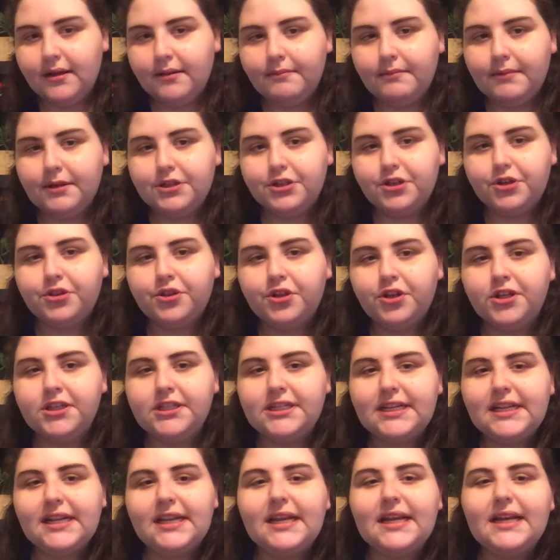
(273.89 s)
measure
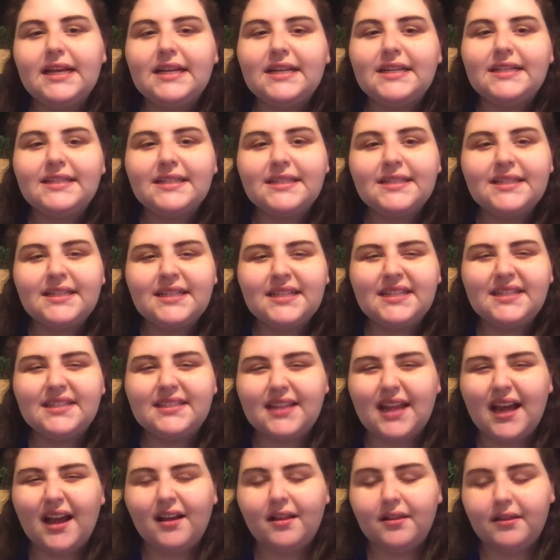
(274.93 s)
13 isn't
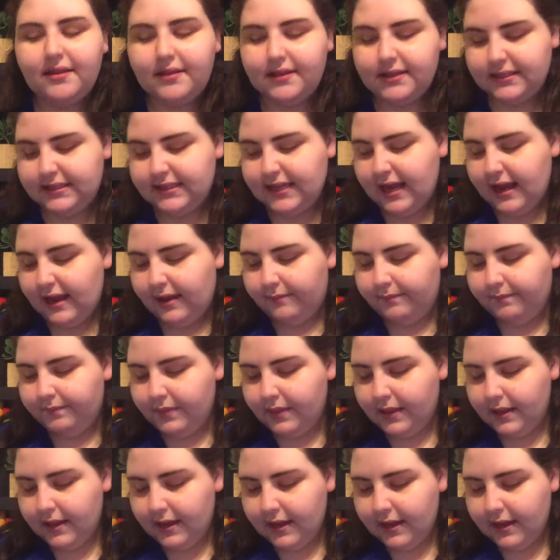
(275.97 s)
exactly the same